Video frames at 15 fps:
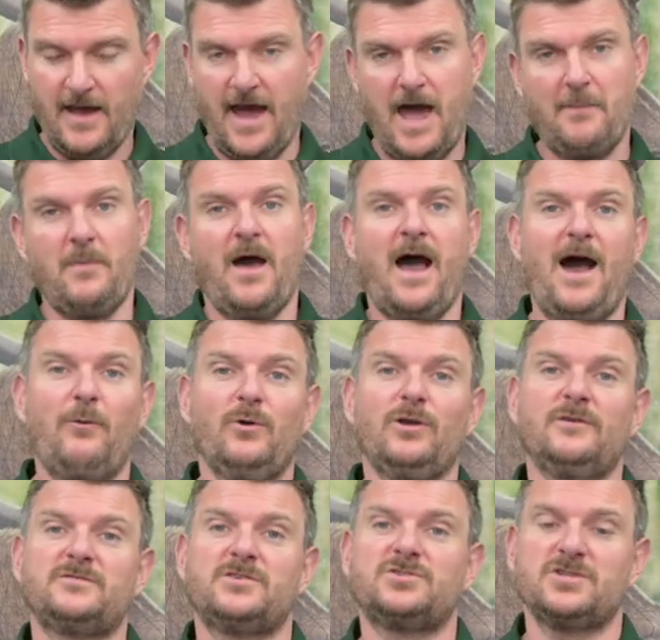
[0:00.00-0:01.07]
I would
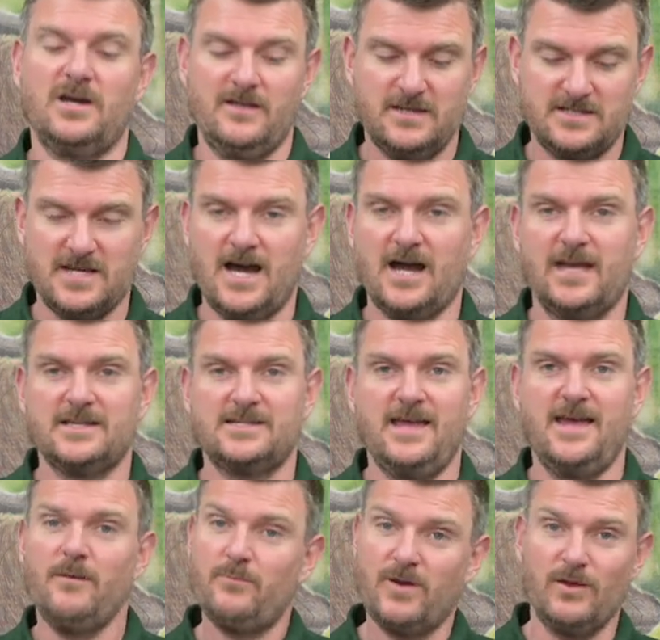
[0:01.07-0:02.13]
love to show you the targets
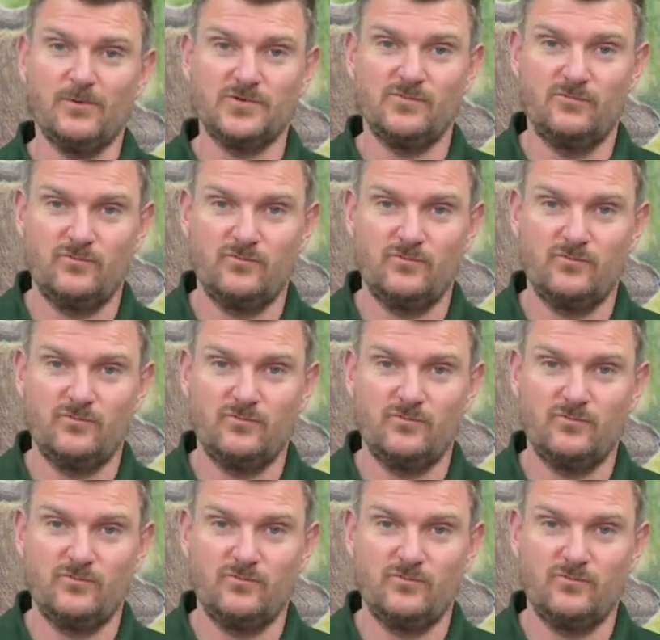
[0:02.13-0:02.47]
here, but it was